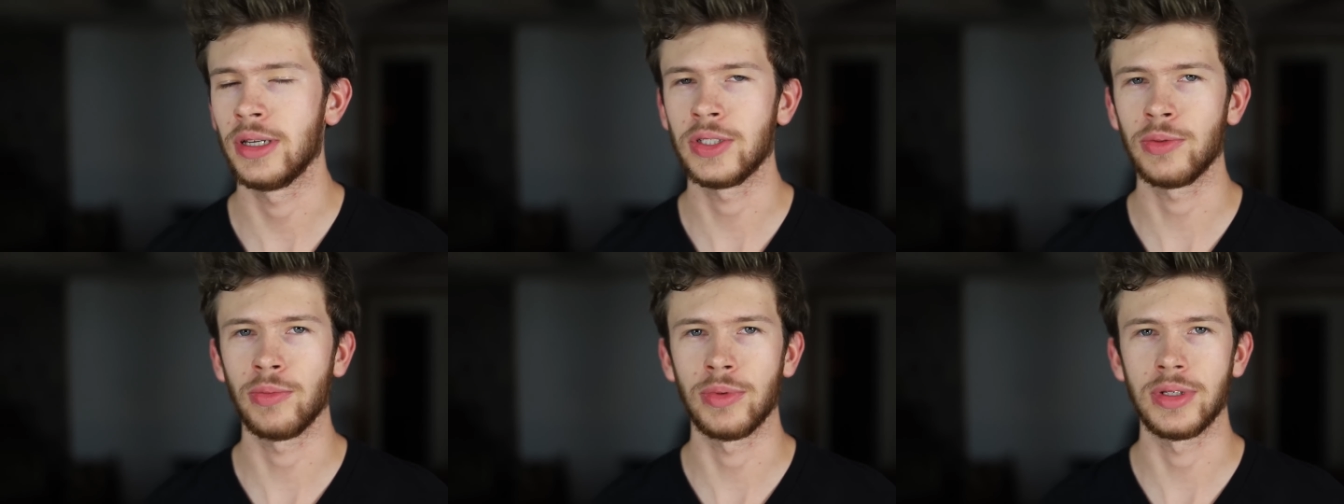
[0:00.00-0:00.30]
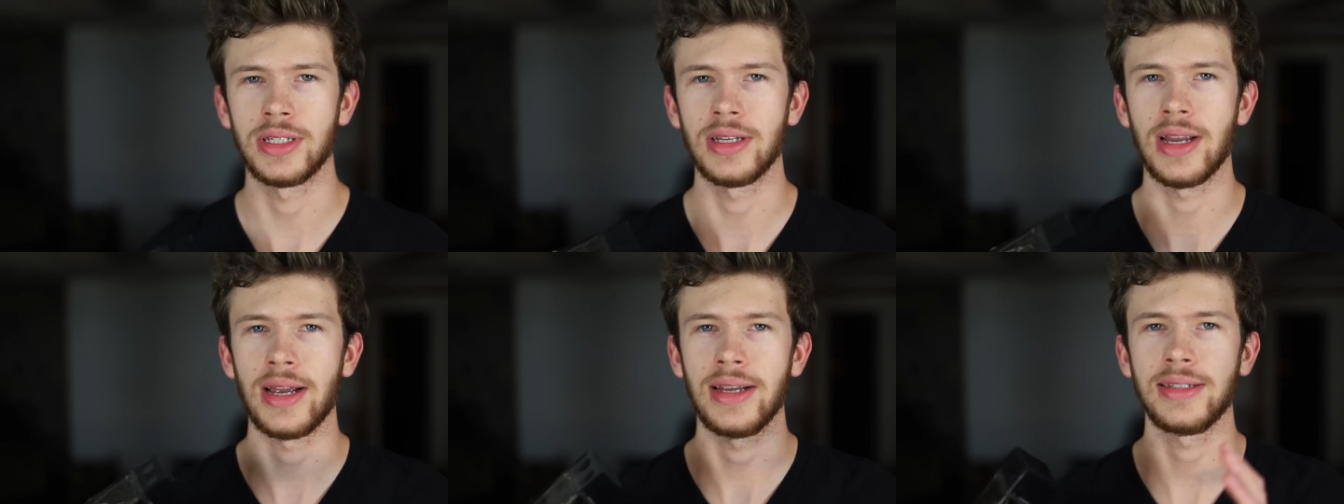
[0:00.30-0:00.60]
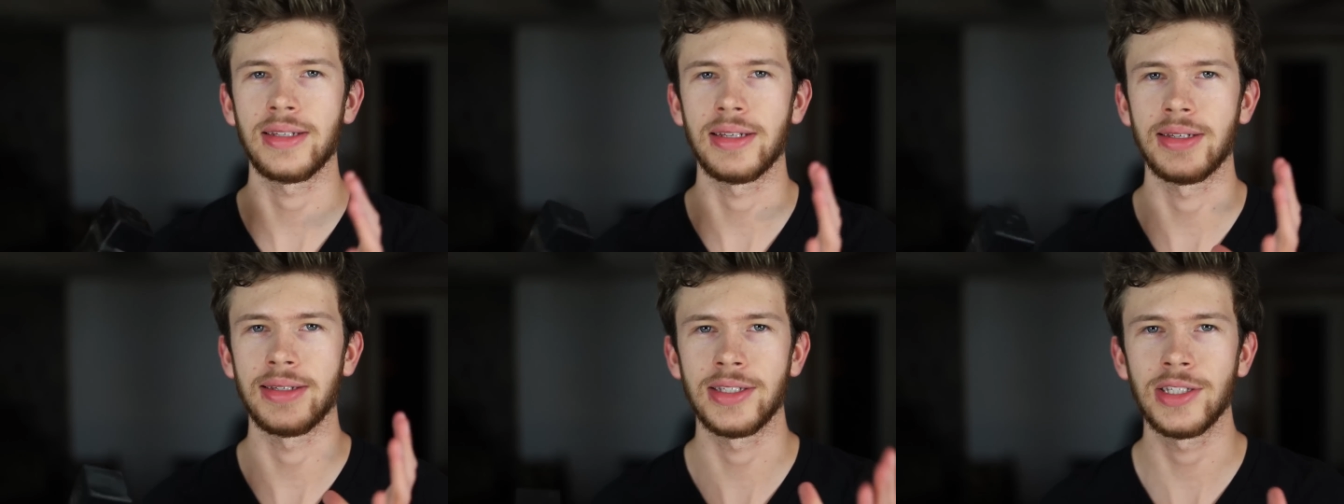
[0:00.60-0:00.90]
This one's
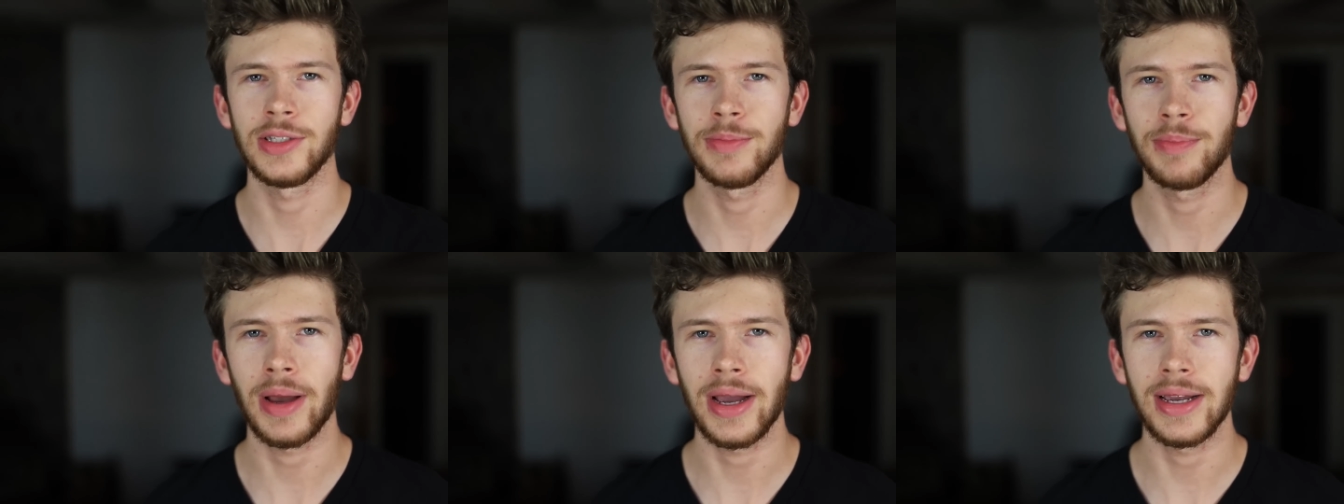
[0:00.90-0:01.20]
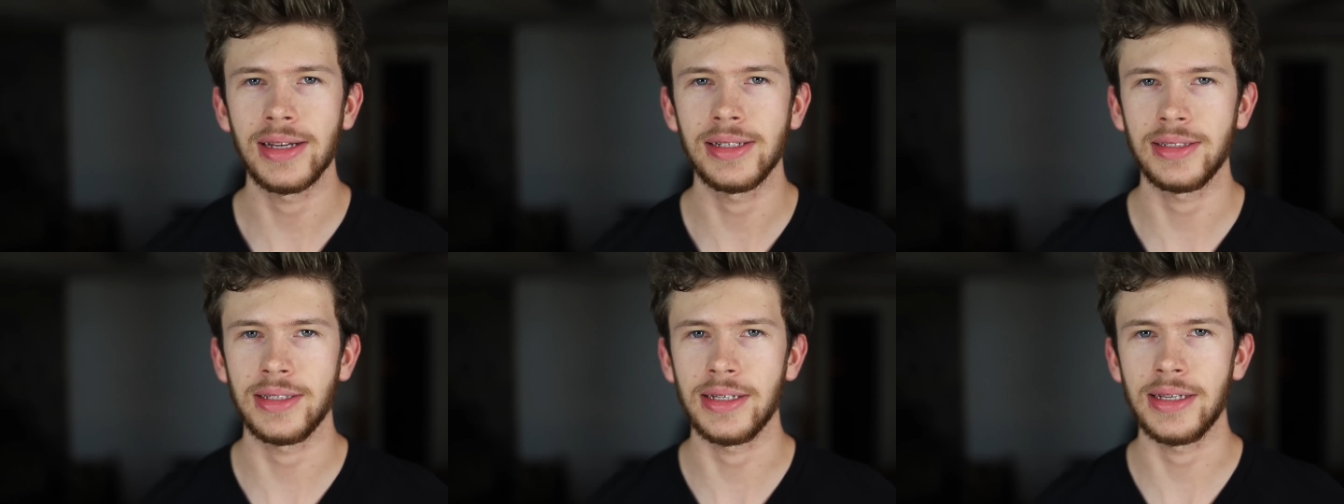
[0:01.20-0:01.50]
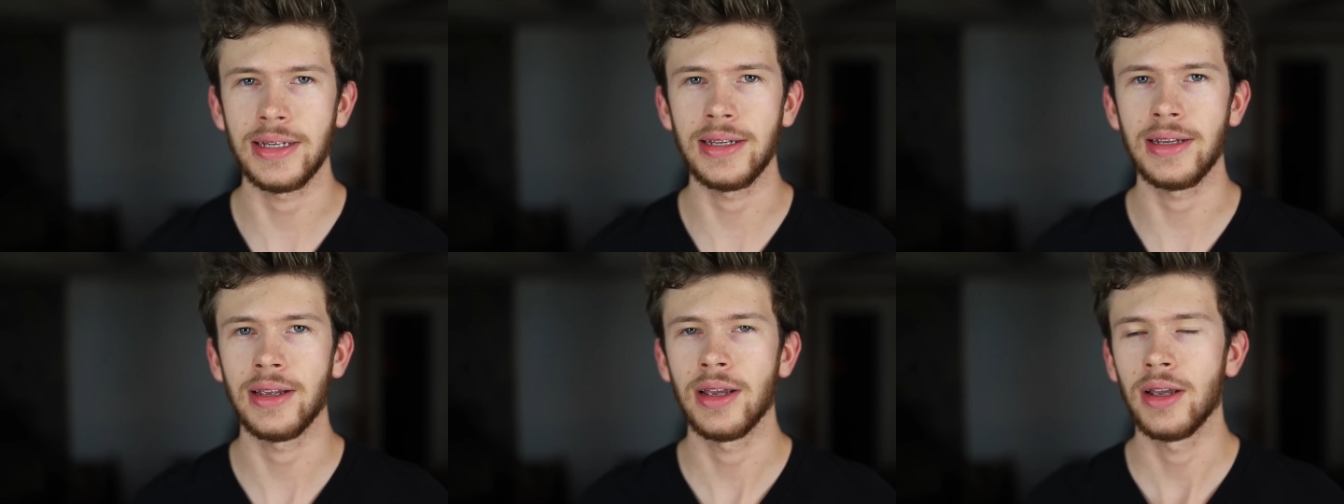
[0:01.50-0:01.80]
nice and
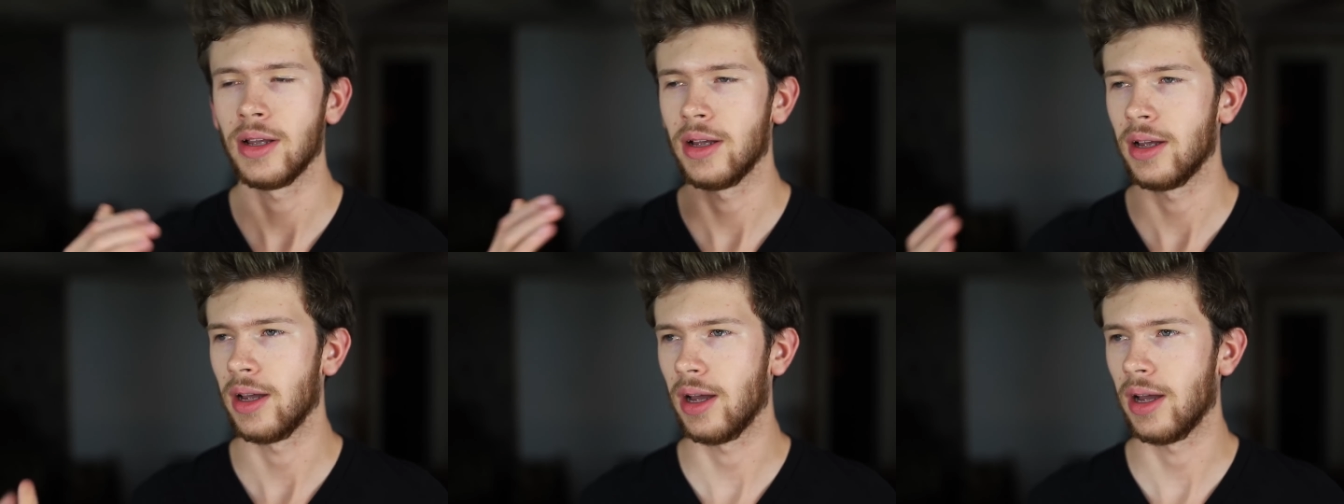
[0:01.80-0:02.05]
spicy.